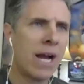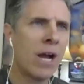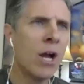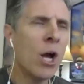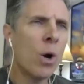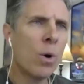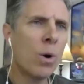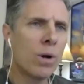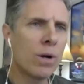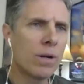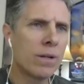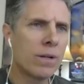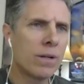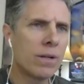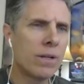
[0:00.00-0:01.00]
the yeah. research.
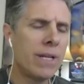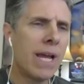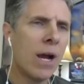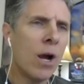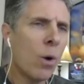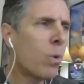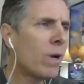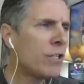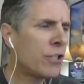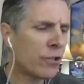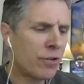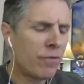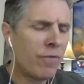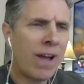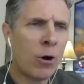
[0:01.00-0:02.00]
Yeah. What does
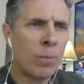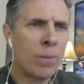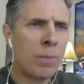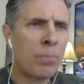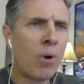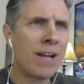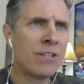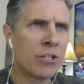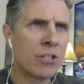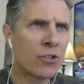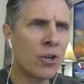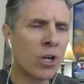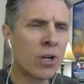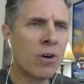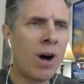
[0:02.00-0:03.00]
your development
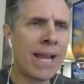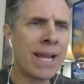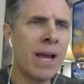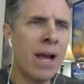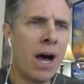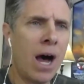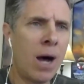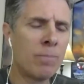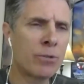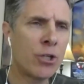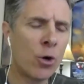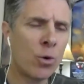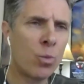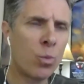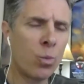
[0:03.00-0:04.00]
process look like? Um,
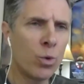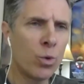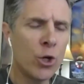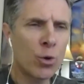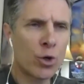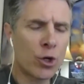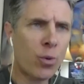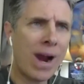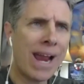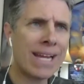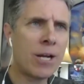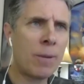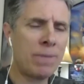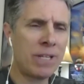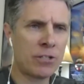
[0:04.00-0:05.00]
so you
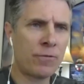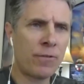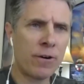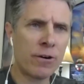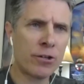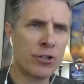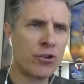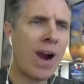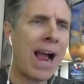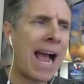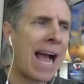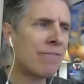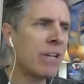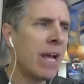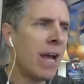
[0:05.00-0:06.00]
cranked up this first
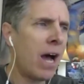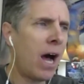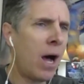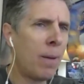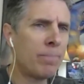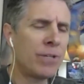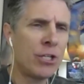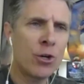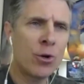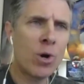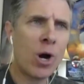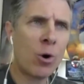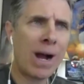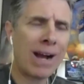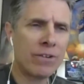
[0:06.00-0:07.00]
draft. Um, did you
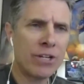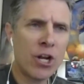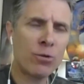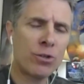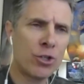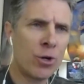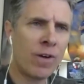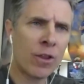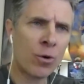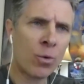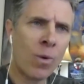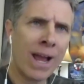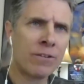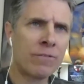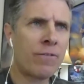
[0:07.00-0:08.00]
go out notes? Do you have
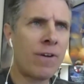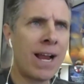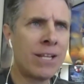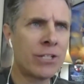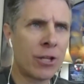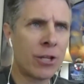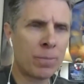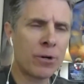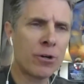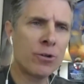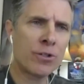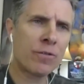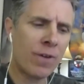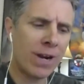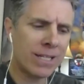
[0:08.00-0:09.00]
other writer friends, other
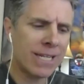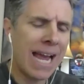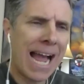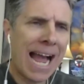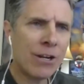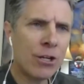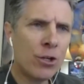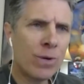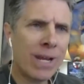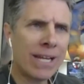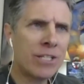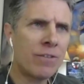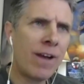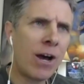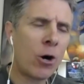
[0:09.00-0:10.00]
producer friends? How do you
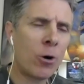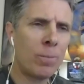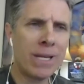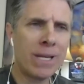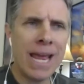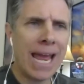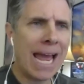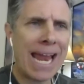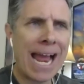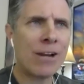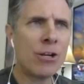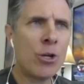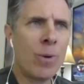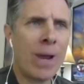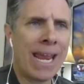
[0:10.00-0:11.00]
get development and
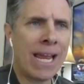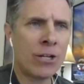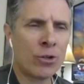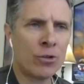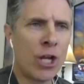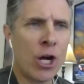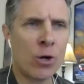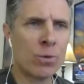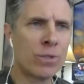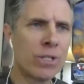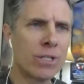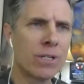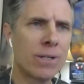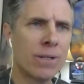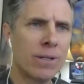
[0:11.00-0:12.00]
how do you handle
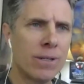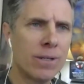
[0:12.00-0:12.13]
notes?